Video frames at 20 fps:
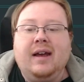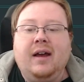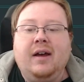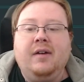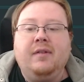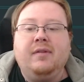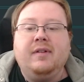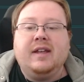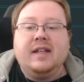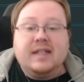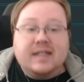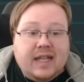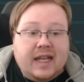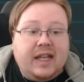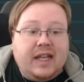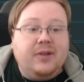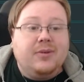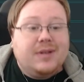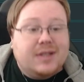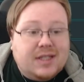of
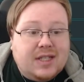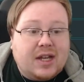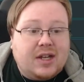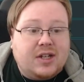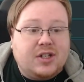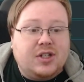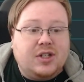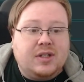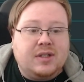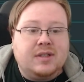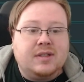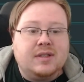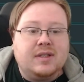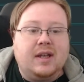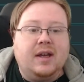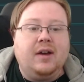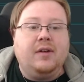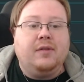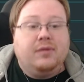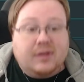contiguous sections
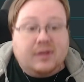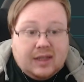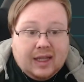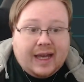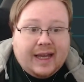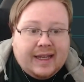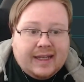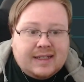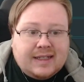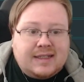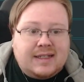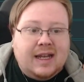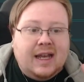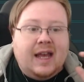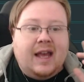of light